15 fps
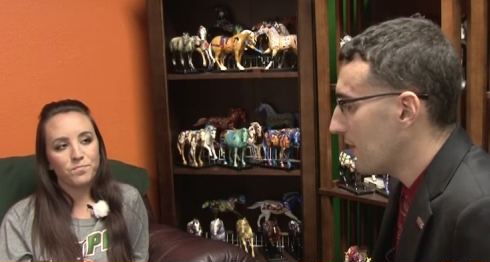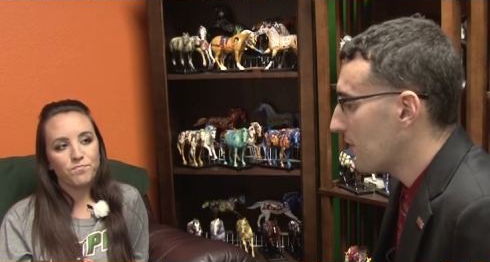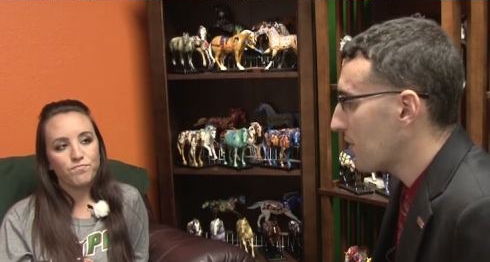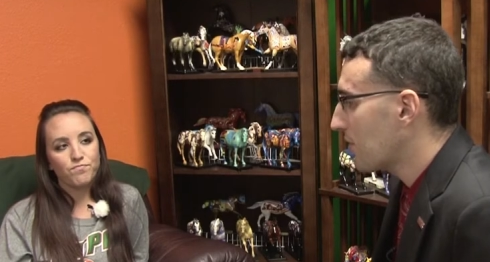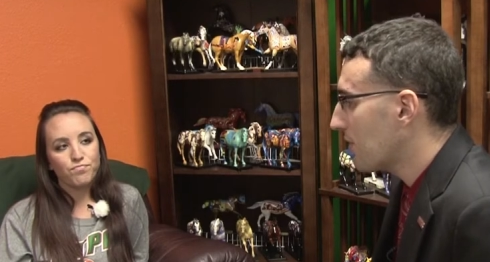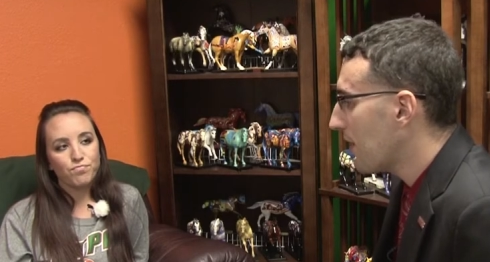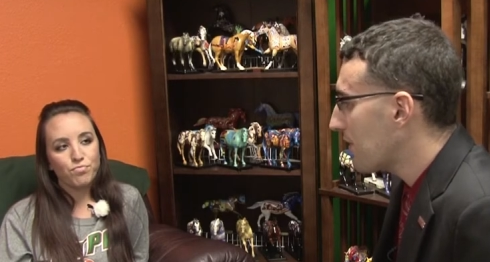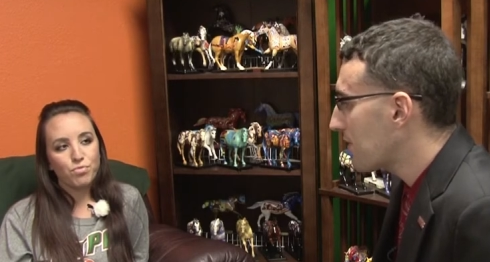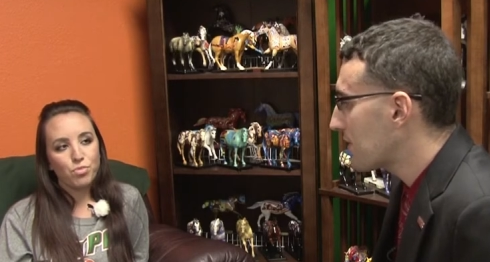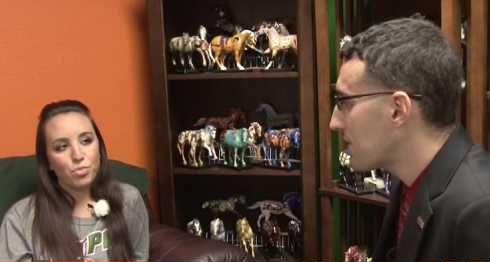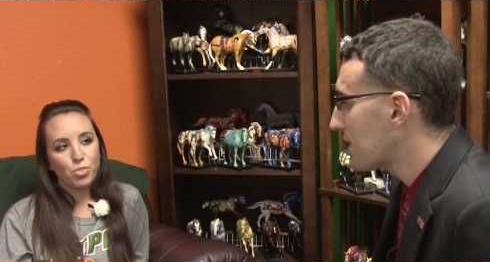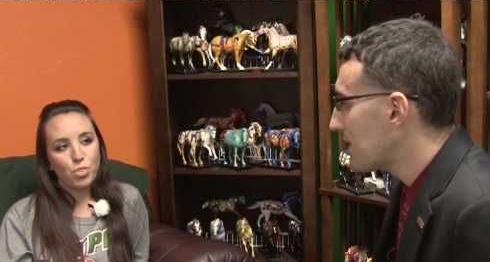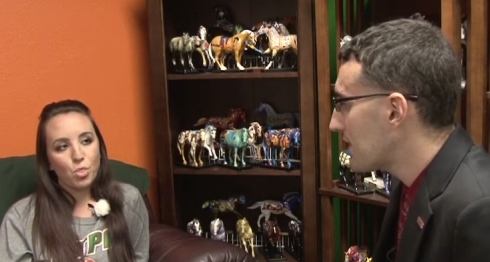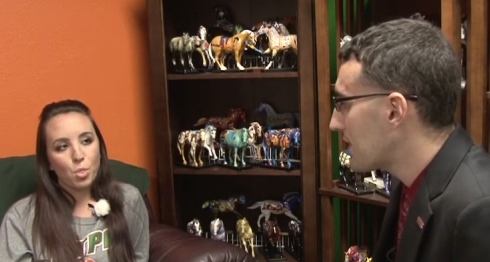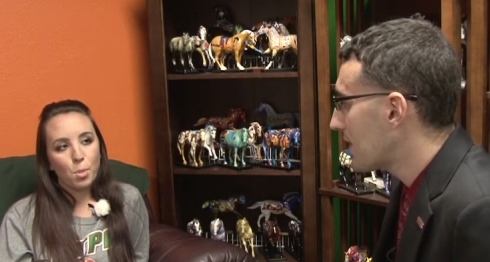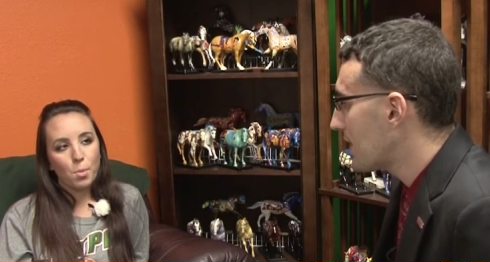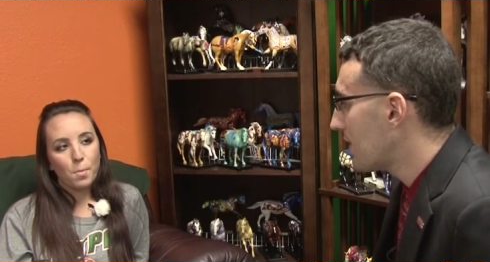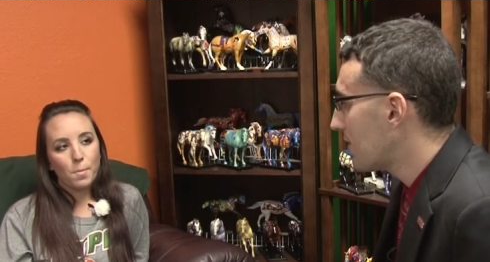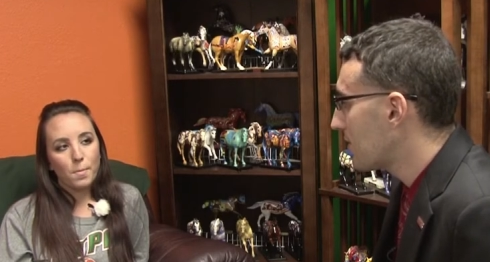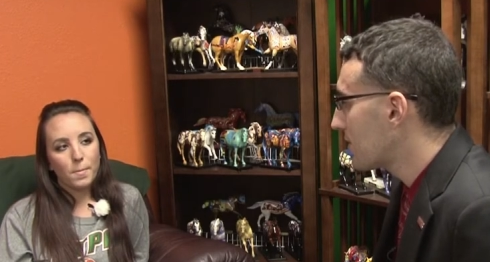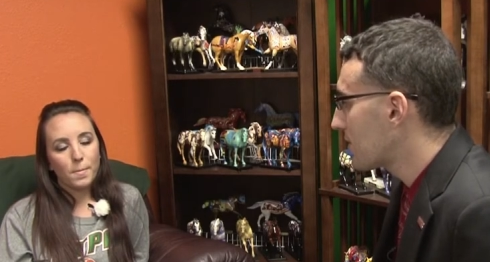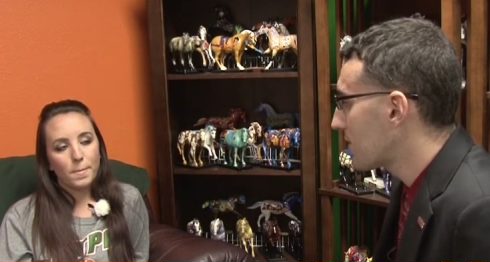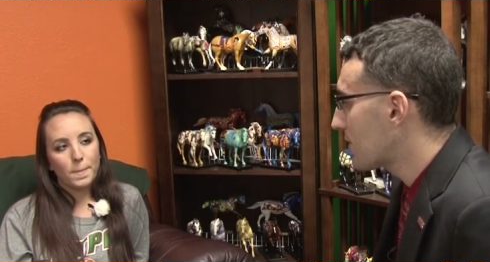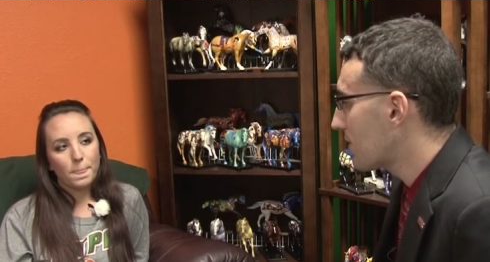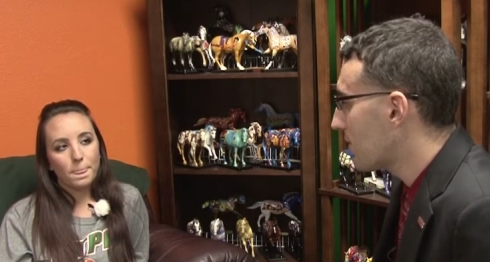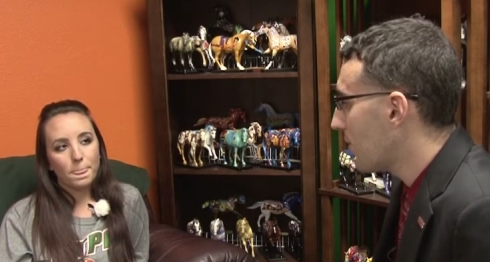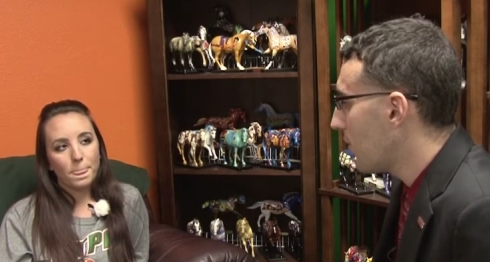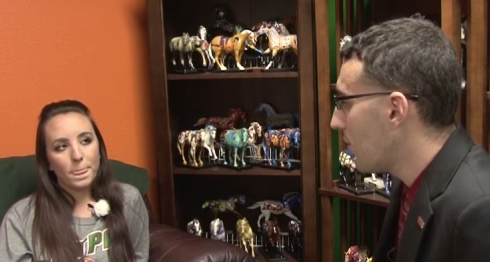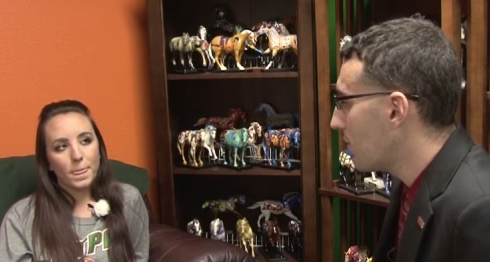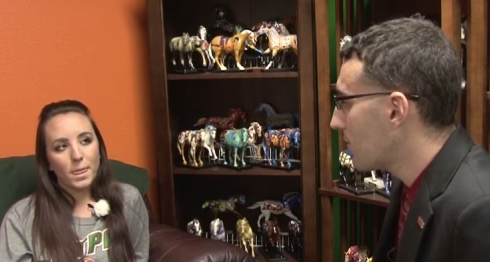Speaker 1: you know, throughout the season, I know it's, you know,
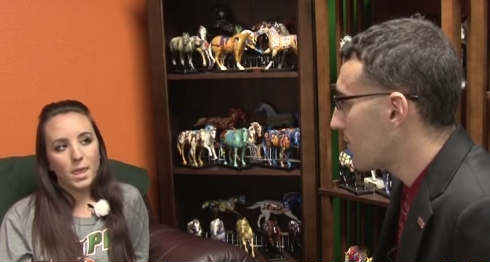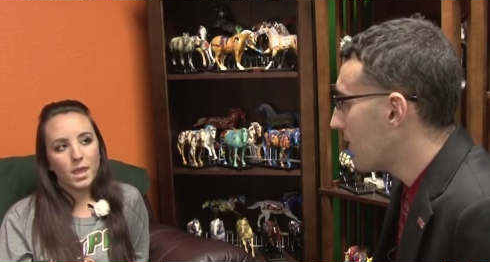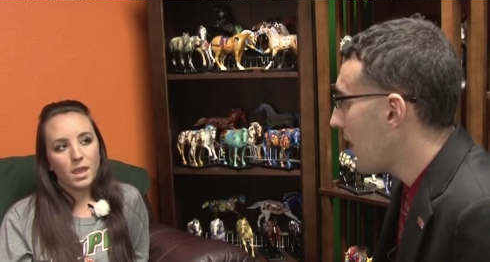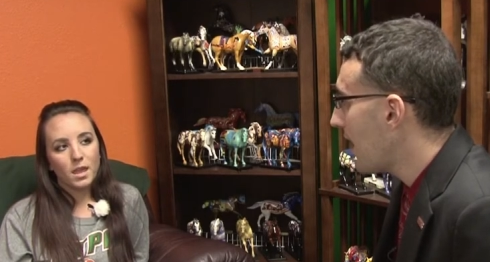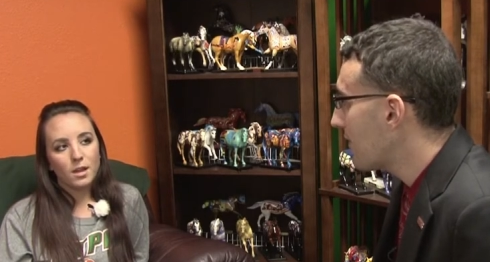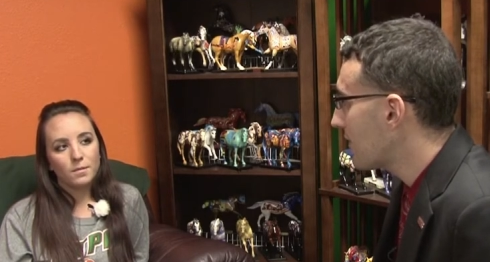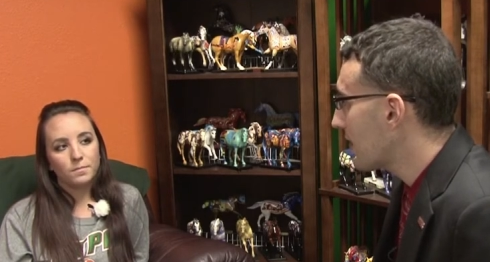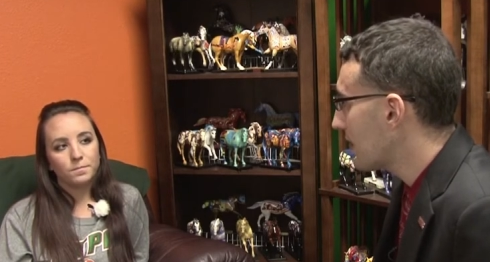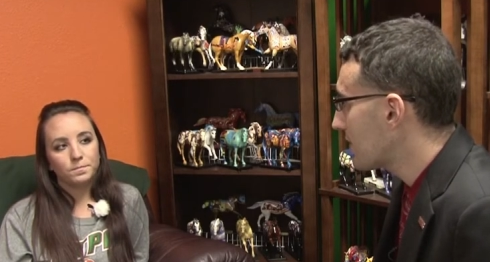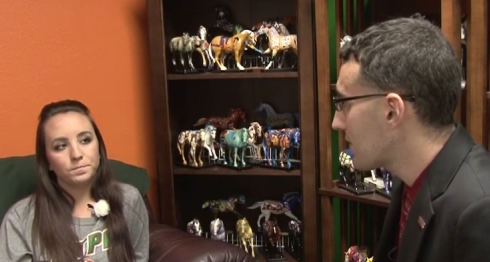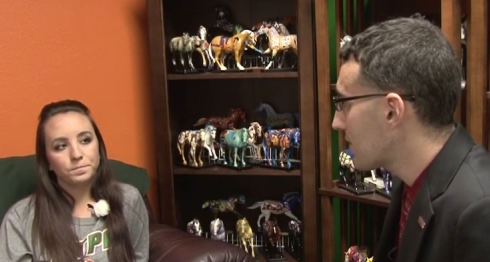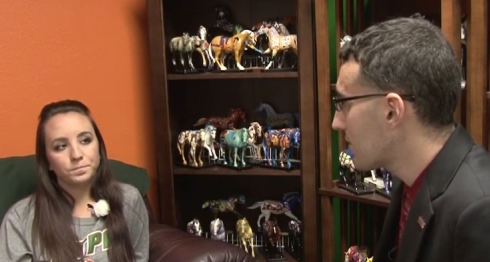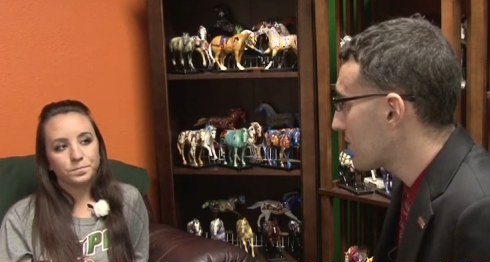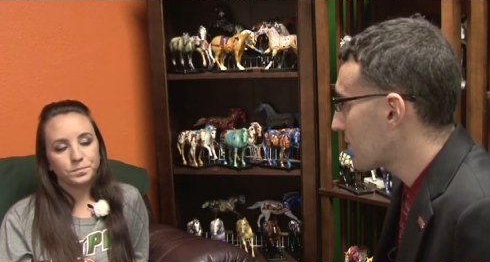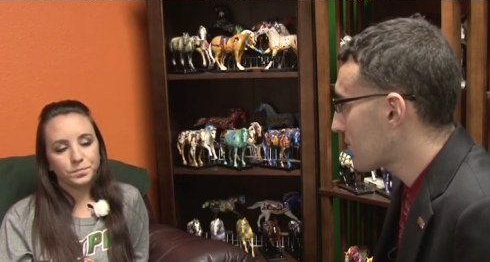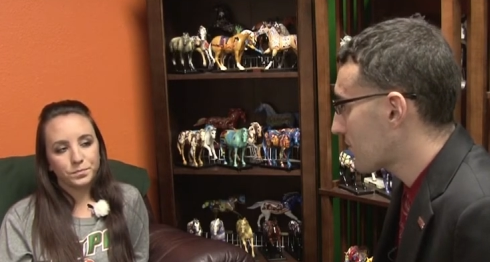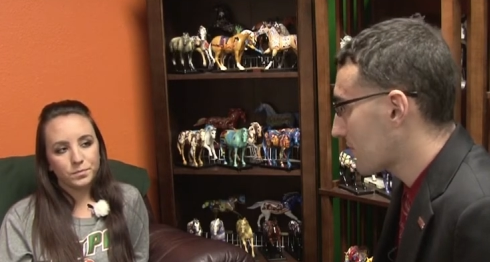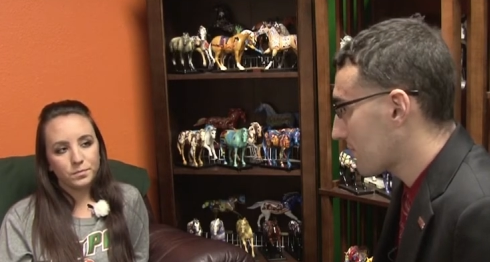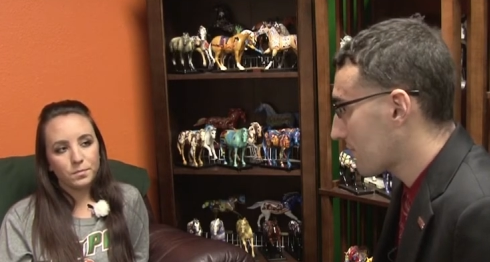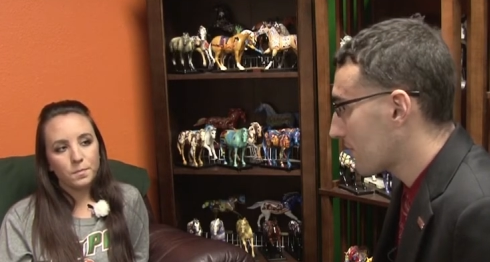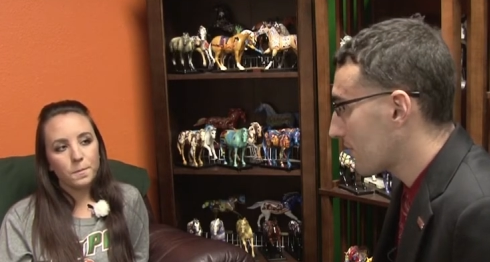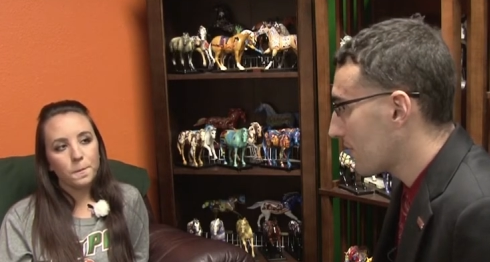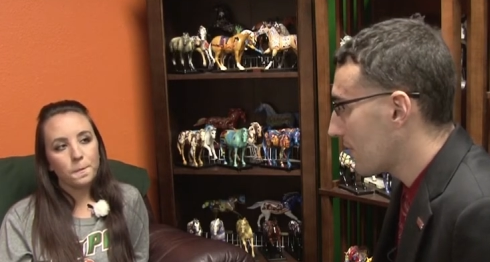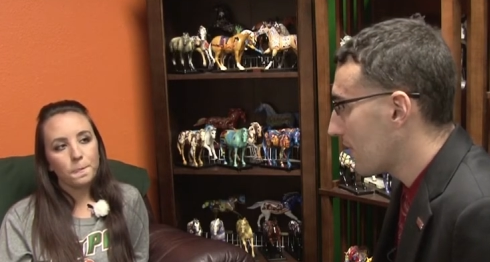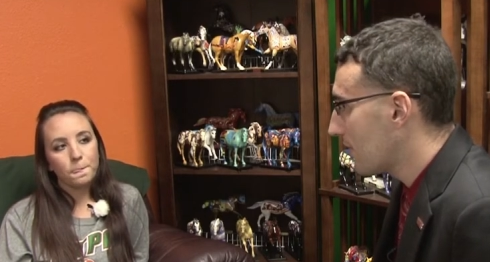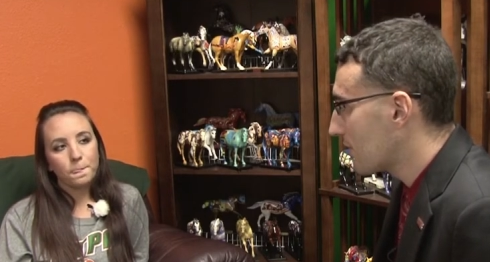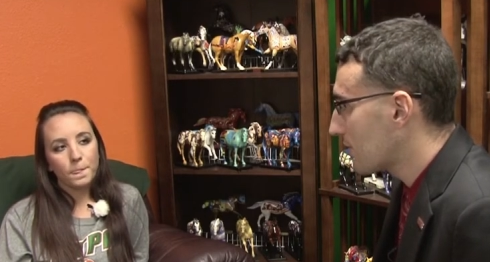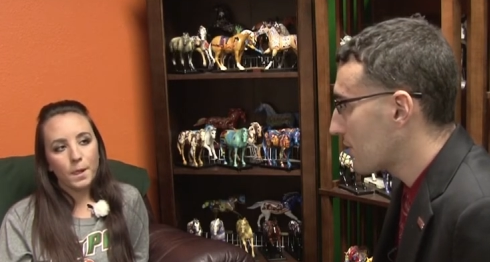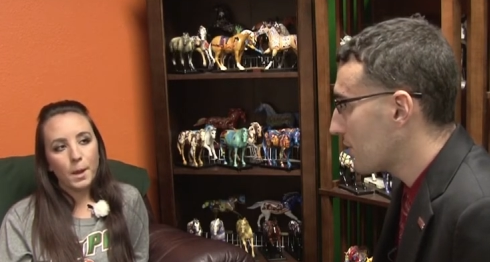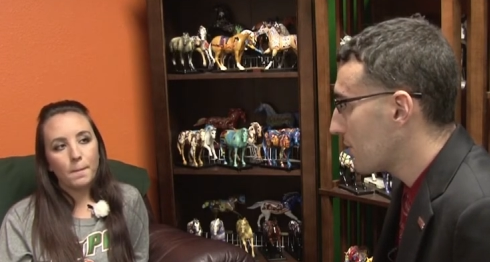oh and five against those, you
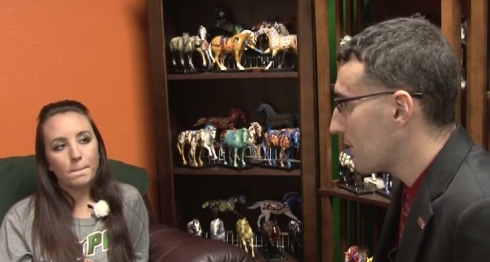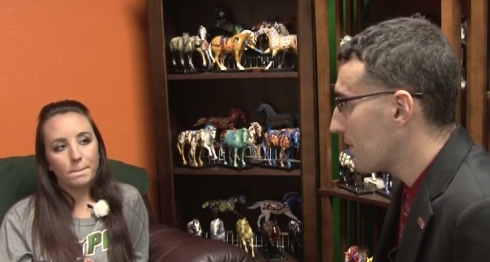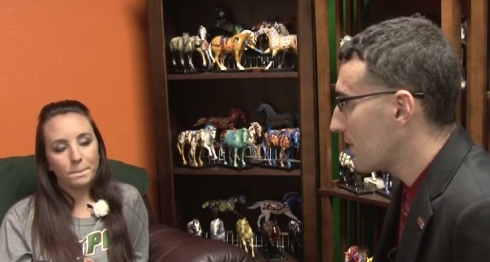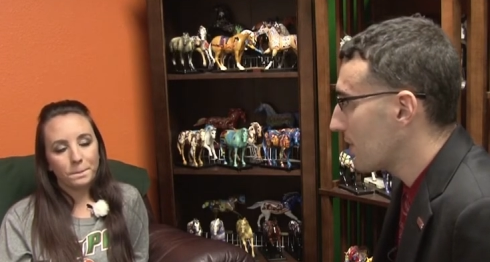know, su